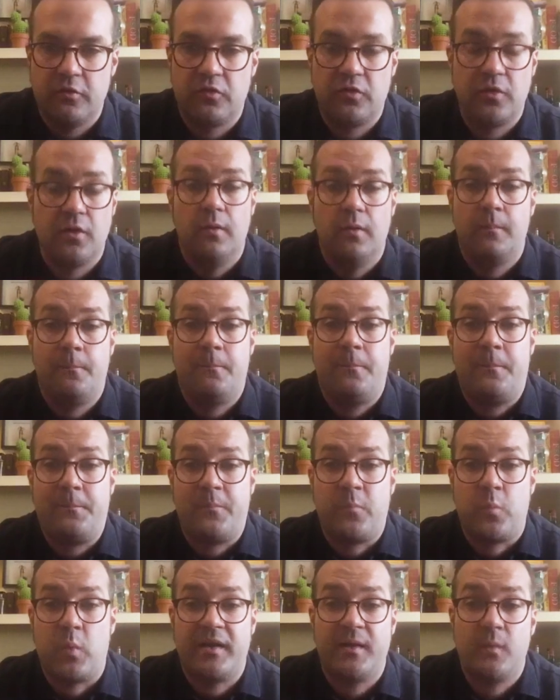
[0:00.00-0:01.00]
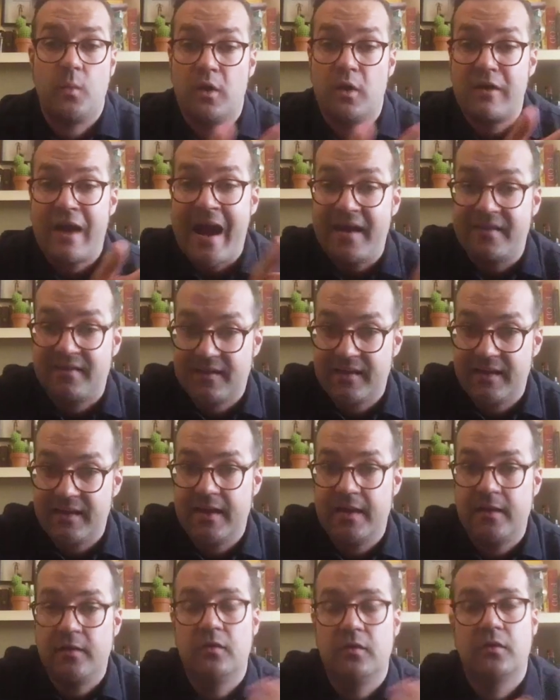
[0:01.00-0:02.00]
So what they were asking
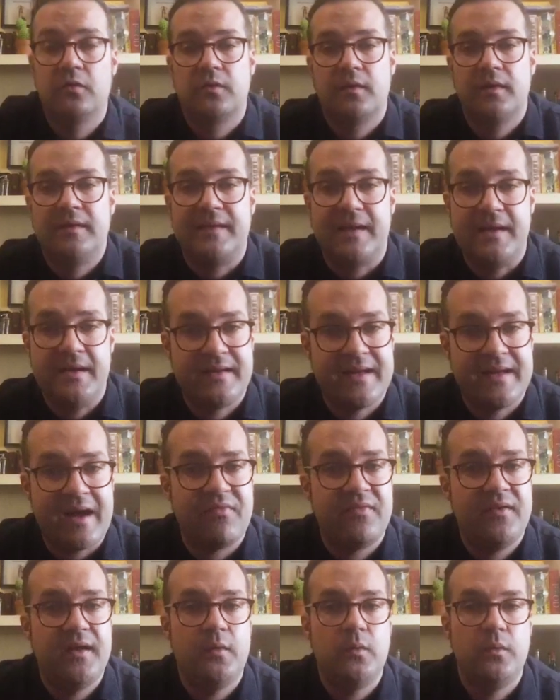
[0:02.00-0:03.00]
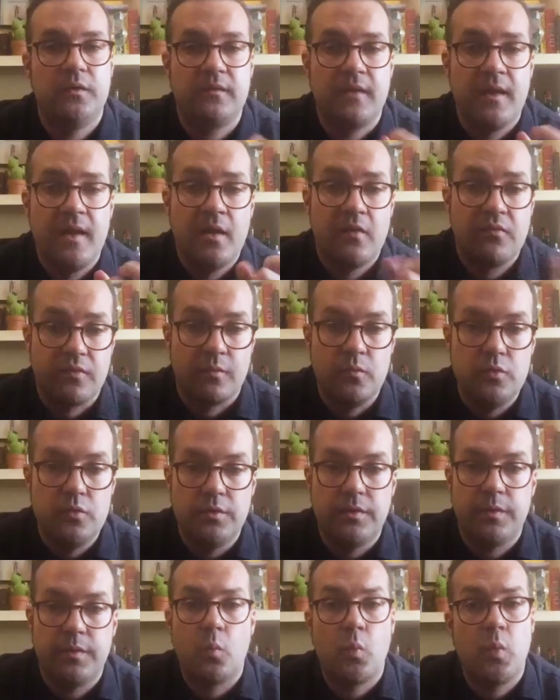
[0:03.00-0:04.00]
in those Italian cafes was
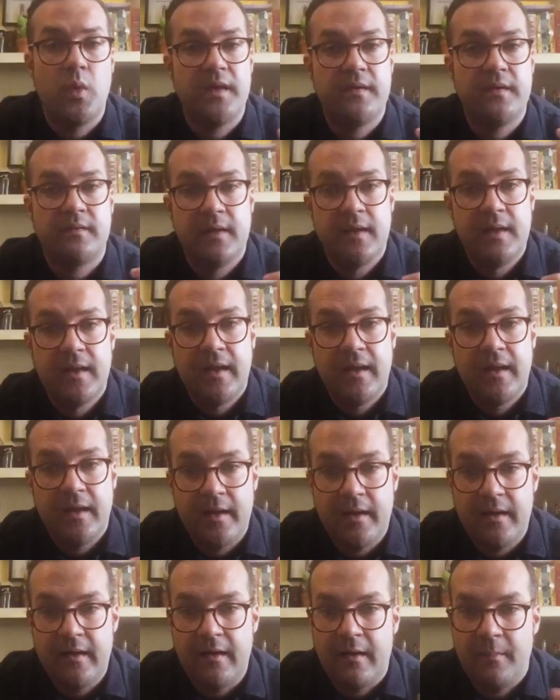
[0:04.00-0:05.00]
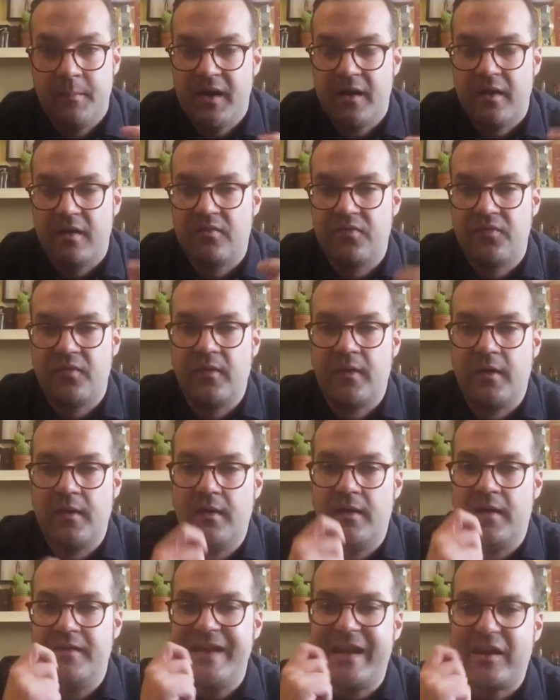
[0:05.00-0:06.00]
vermouth with a, a bit of uh,
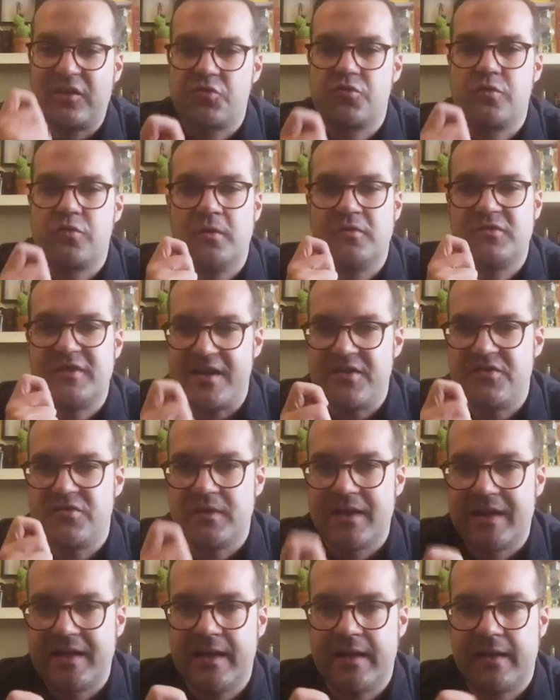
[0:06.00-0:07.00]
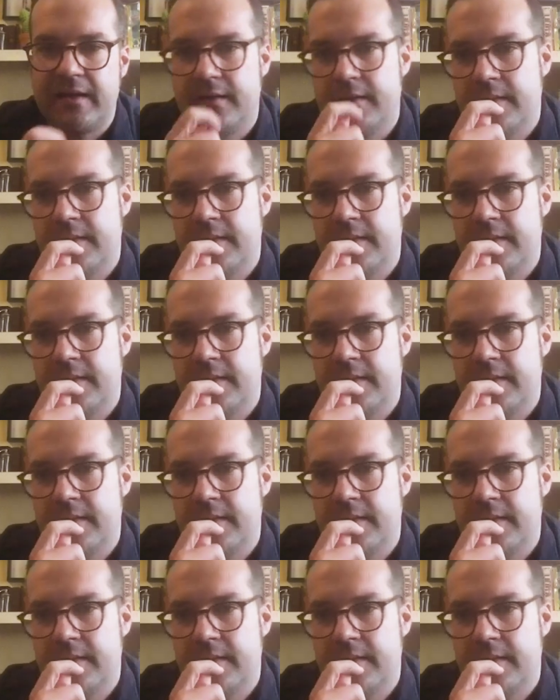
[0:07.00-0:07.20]
an extra gentian kick.